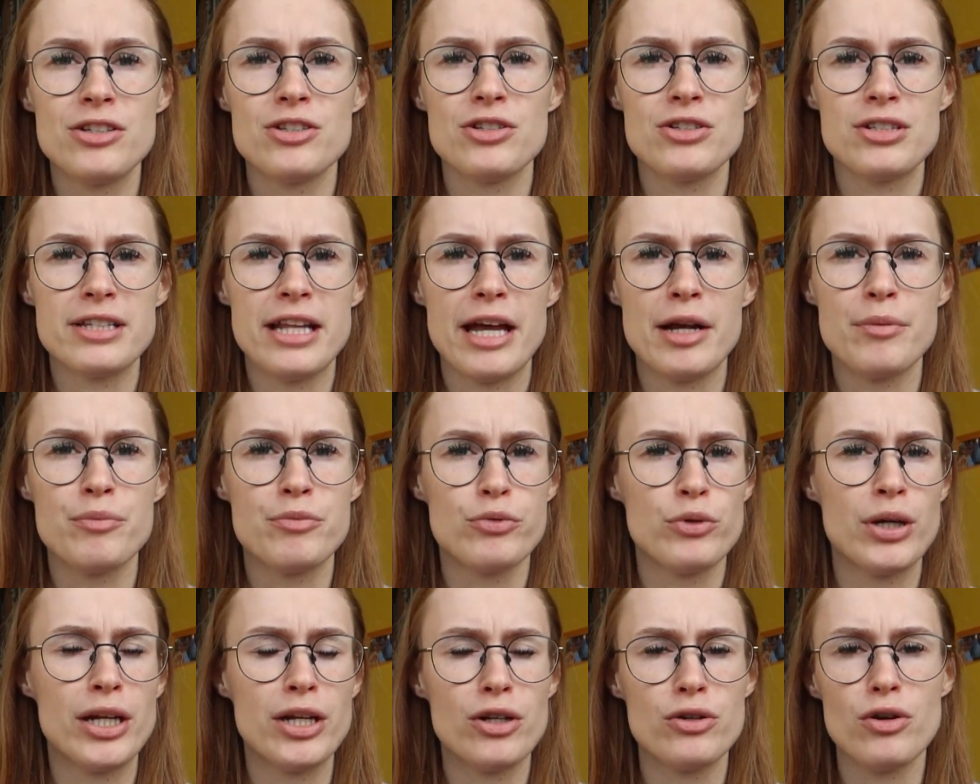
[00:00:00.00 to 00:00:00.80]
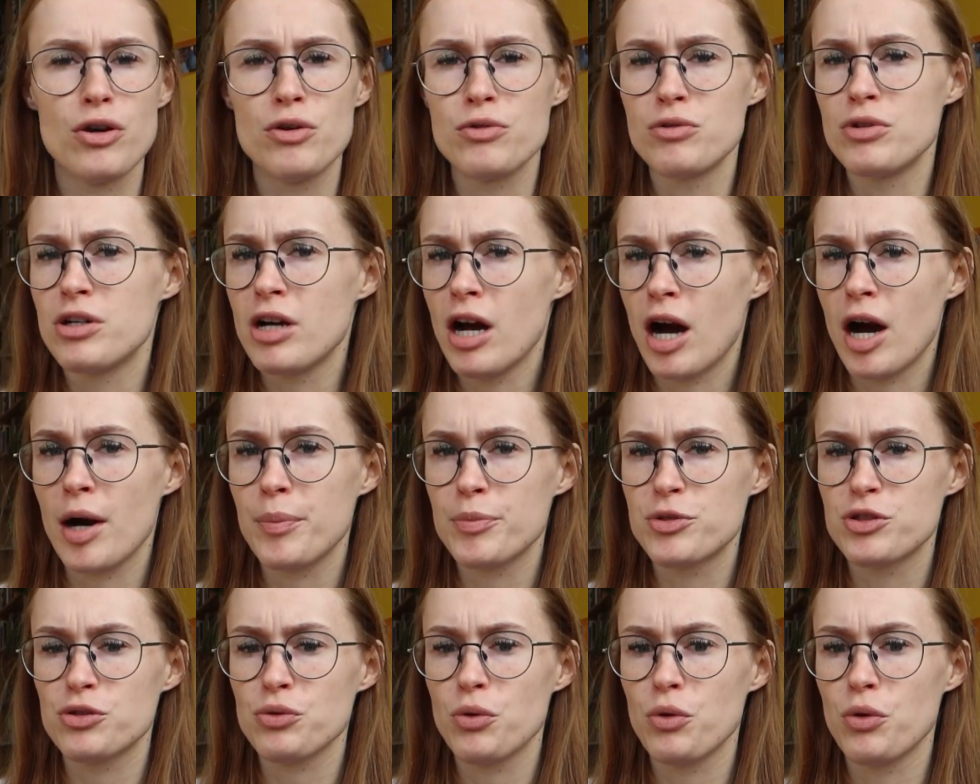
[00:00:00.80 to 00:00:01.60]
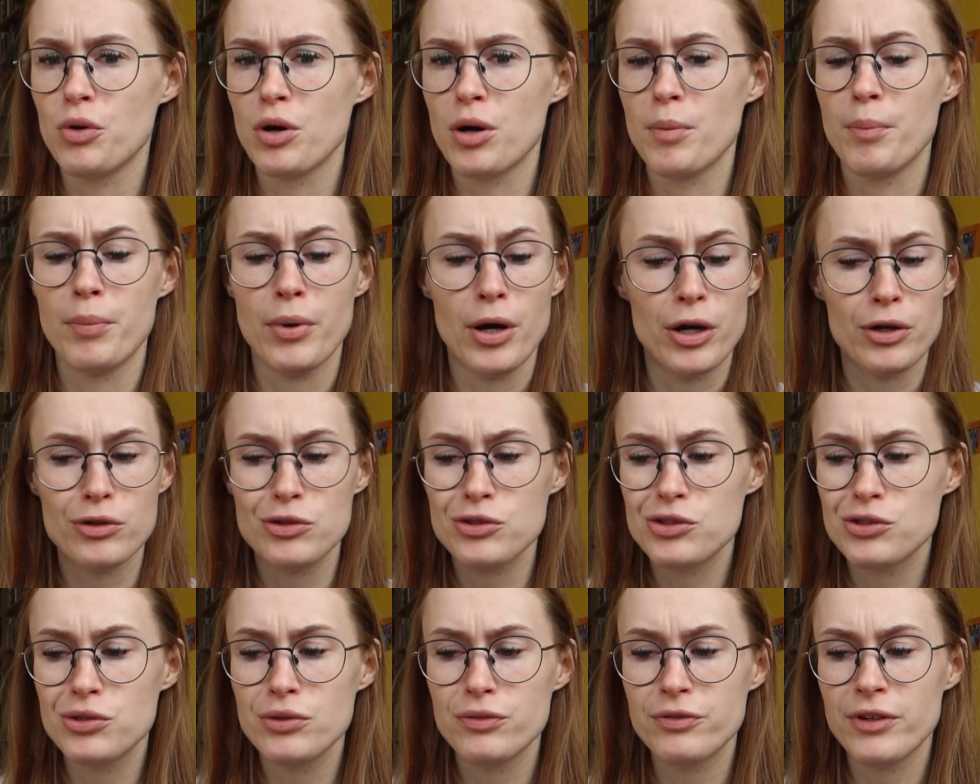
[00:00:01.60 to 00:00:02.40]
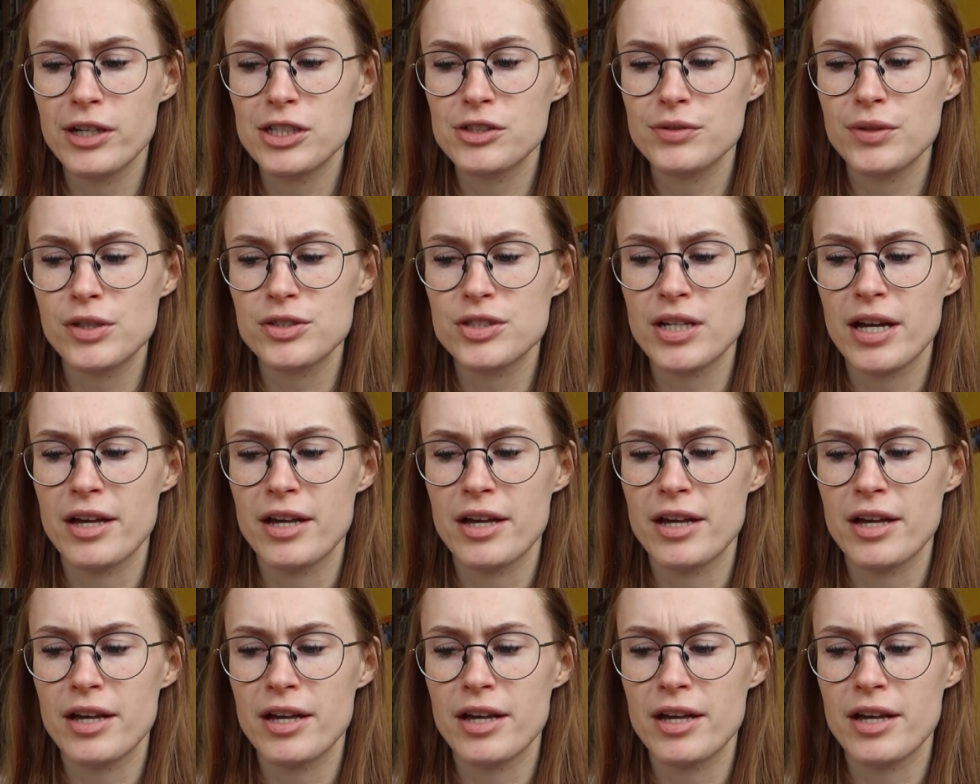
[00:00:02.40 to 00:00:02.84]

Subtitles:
just like bring your own cups or bottles to festivals.